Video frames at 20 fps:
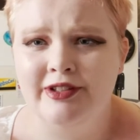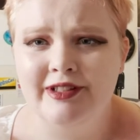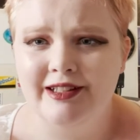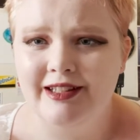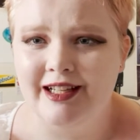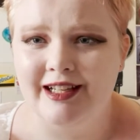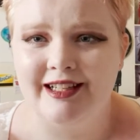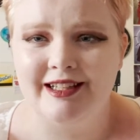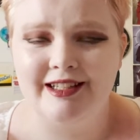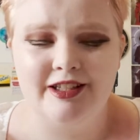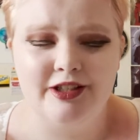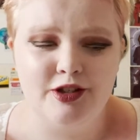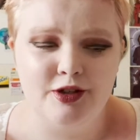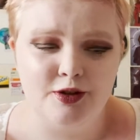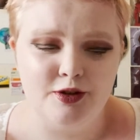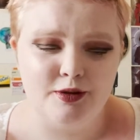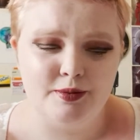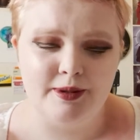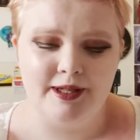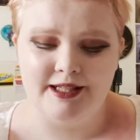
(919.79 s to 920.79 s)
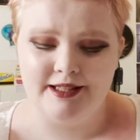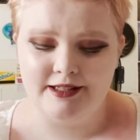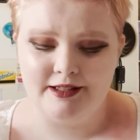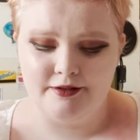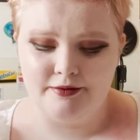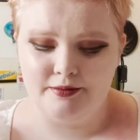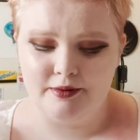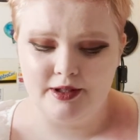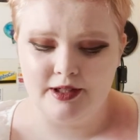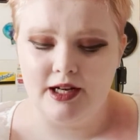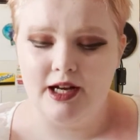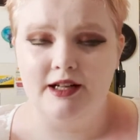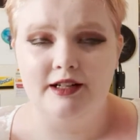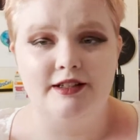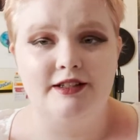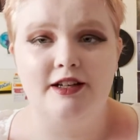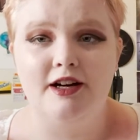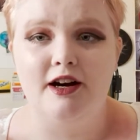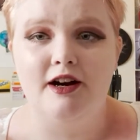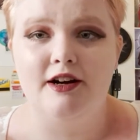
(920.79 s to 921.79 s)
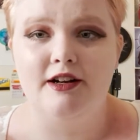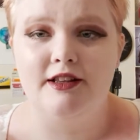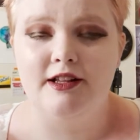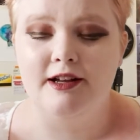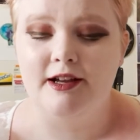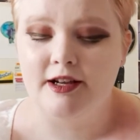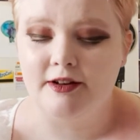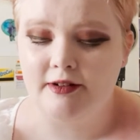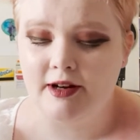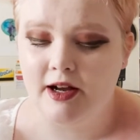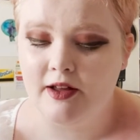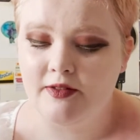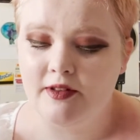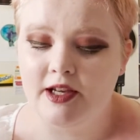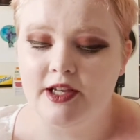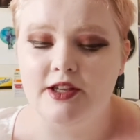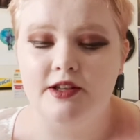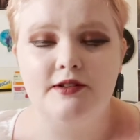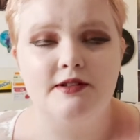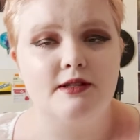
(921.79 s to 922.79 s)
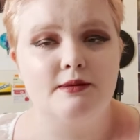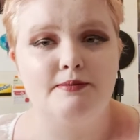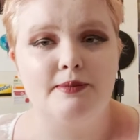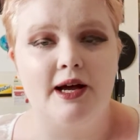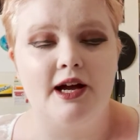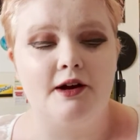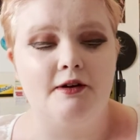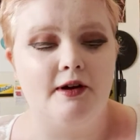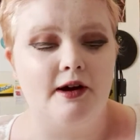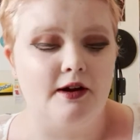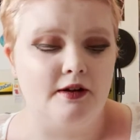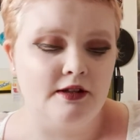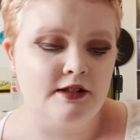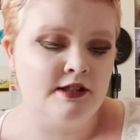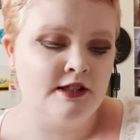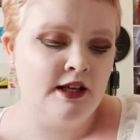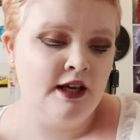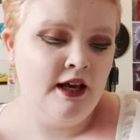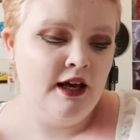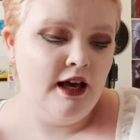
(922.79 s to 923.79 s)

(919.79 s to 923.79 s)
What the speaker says: like huge pieces of coloured card lying around that I use as backgrounds,